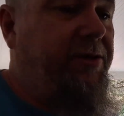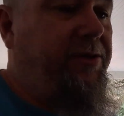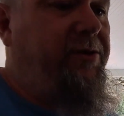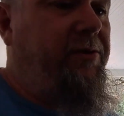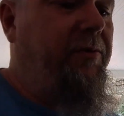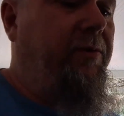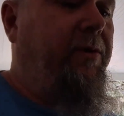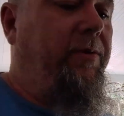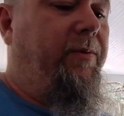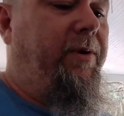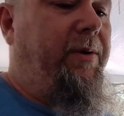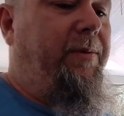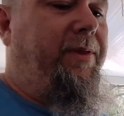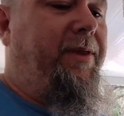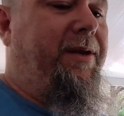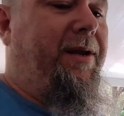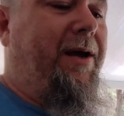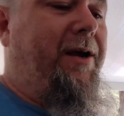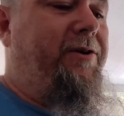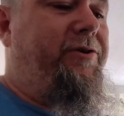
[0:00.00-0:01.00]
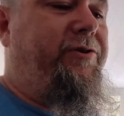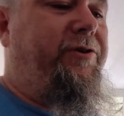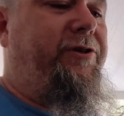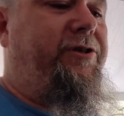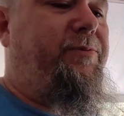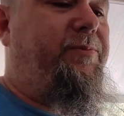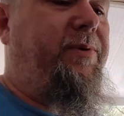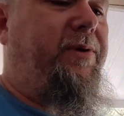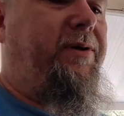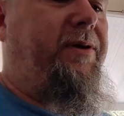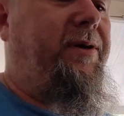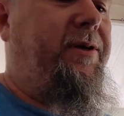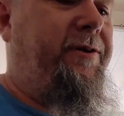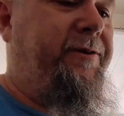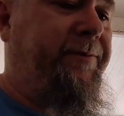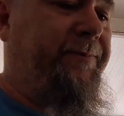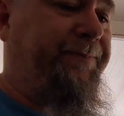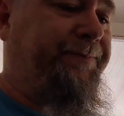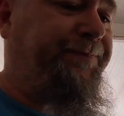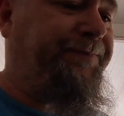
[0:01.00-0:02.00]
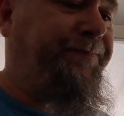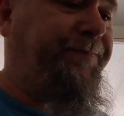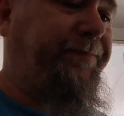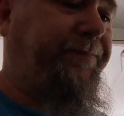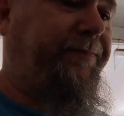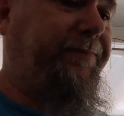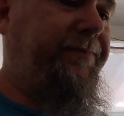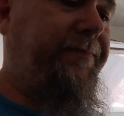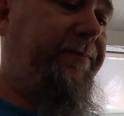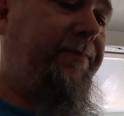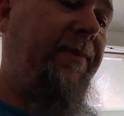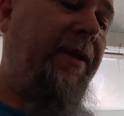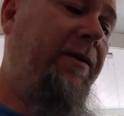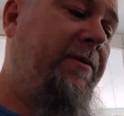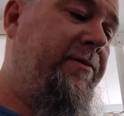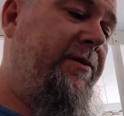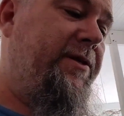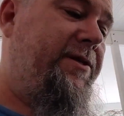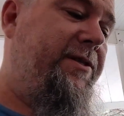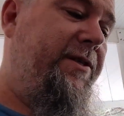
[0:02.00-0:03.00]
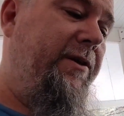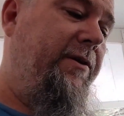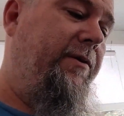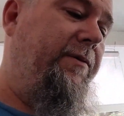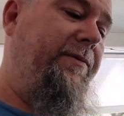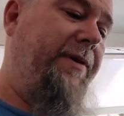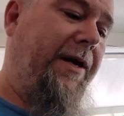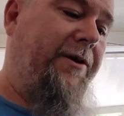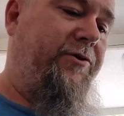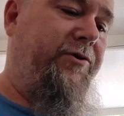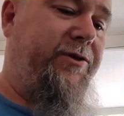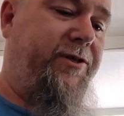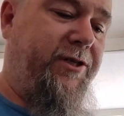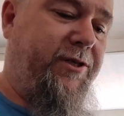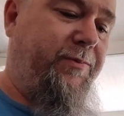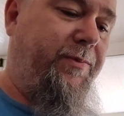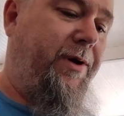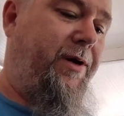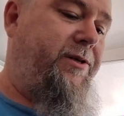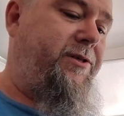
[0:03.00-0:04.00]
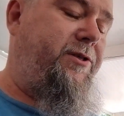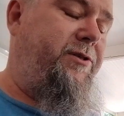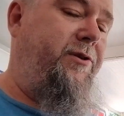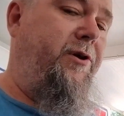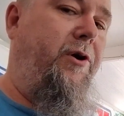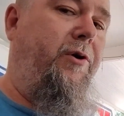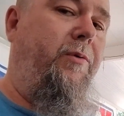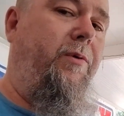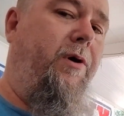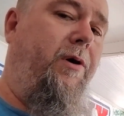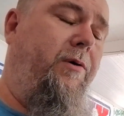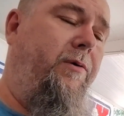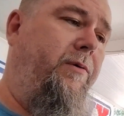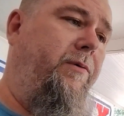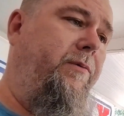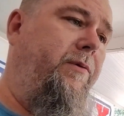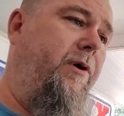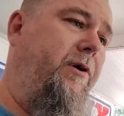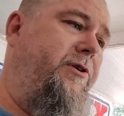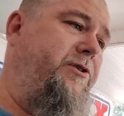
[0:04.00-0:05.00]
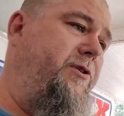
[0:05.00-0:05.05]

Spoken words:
just doing away with the nitrous, but because it's still Nitrous Express, Snow